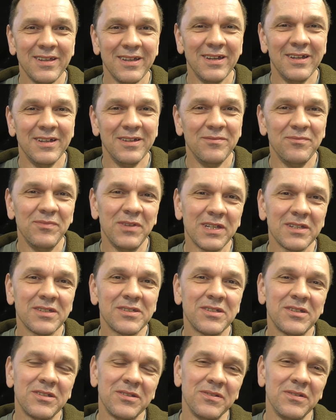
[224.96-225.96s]

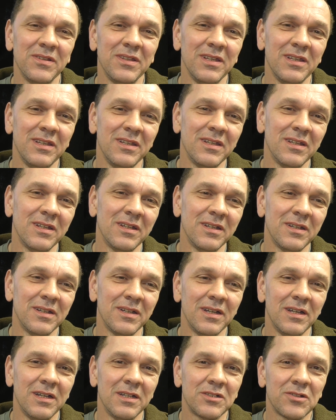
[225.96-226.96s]
next to
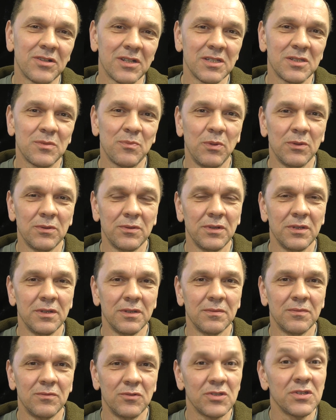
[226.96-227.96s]
the
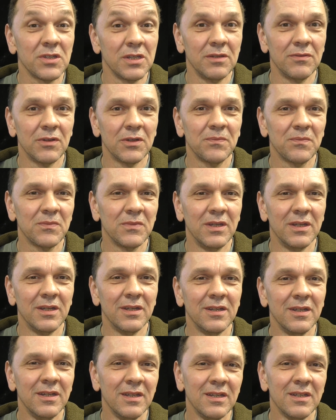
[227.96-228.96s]
transponder receiver,
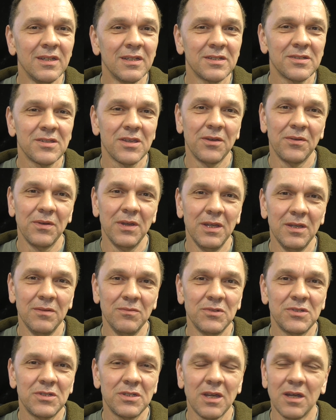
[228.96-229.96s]
yeah, so it
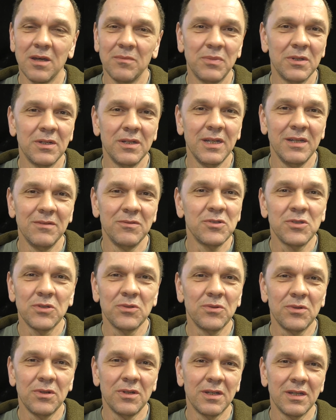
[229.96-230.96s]
would start. But it was
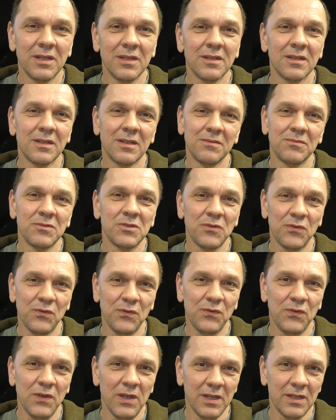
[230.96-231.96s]
all right, and that was a
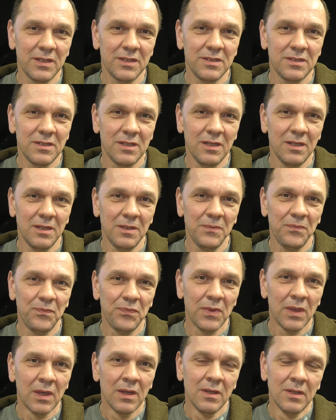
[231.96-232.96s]
fix, yeah.
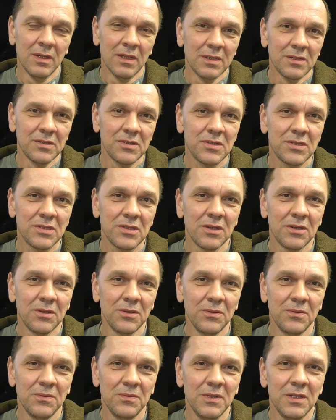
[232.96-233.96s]

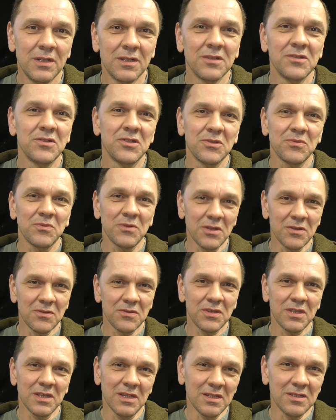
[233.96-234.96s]
So, you know, it's just one of
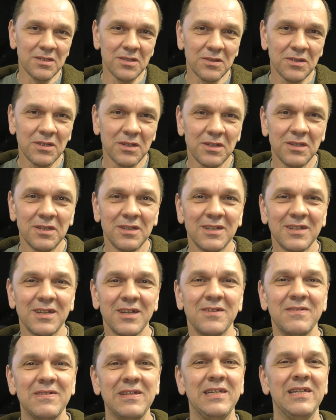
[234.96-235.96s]
those things. I can
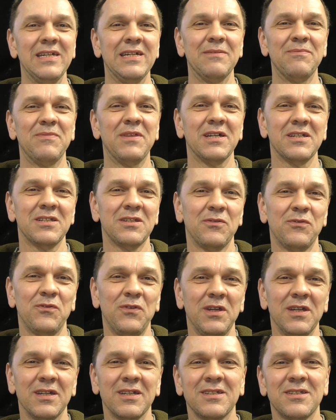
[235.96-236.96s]
go, yep, that's a
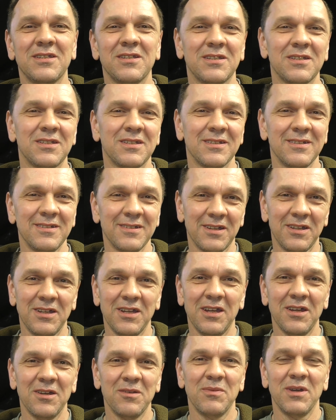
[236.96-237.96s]
fix. I
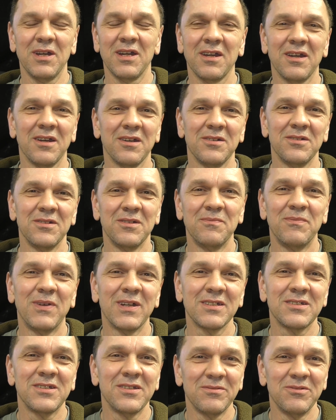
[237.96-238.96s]
can go back
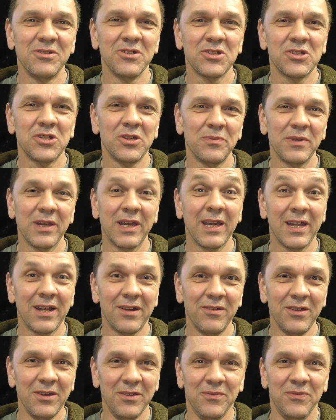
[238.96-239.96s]
to the workshop and
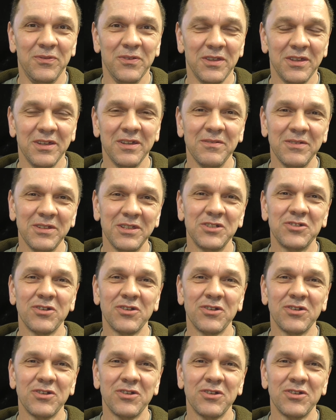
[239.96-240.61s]
carry on with the